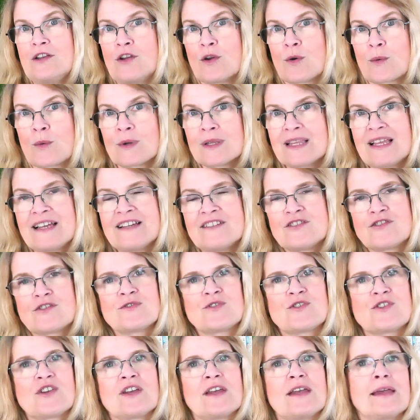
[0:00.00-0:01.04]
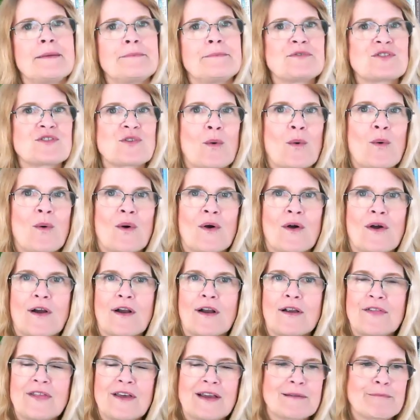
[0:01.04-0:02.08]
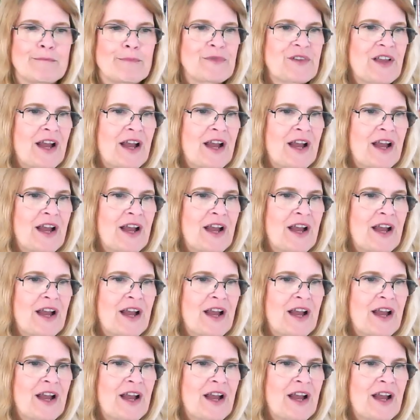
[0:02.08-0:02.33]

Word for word: your relationships or the